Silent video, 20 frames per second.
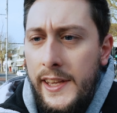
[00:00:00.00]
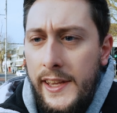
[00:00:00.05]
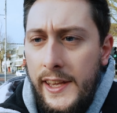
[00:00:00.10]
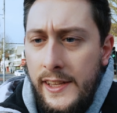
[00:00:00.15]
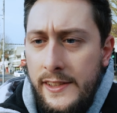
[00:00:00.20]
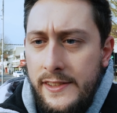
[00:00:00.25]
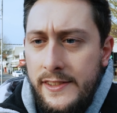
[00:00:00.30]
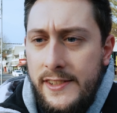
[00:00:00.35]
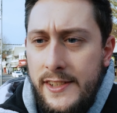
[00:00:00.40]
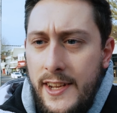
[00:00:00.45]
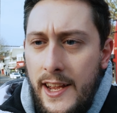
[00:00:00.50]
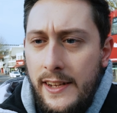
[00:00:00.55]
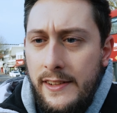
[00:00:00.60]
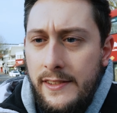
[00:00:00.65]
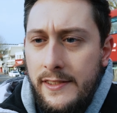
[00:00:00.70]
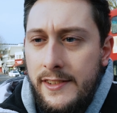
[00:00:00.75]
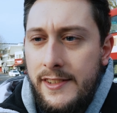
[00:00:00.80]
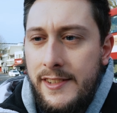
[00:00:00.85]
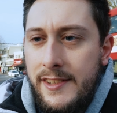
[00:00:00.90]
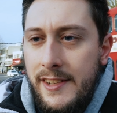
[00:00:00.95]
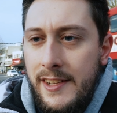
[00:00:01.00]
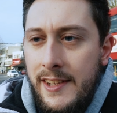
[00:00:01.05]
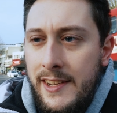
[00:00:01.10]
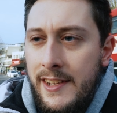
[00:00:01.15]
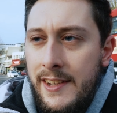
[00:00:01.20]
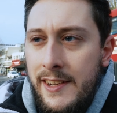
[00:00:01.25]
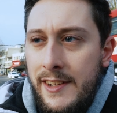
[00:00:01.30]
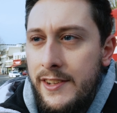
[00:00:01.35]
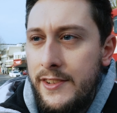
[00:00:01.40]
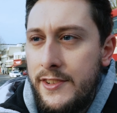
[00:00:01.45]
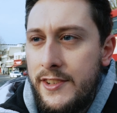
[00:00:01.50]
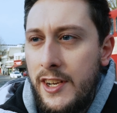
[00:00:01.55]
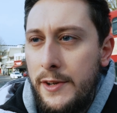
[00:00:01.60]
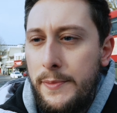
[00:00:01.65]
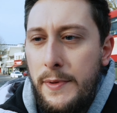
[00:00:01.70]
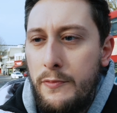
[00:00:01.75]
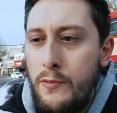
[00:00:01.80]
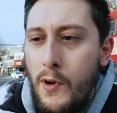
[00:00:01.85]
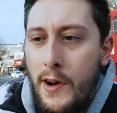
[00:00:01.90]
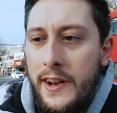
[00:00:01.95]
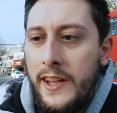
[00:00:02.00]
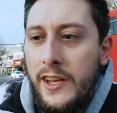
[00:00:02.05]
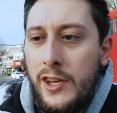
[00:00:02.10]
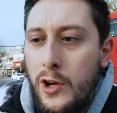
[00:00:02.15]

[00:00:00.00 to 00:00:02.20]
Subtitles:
incense, it's going to be running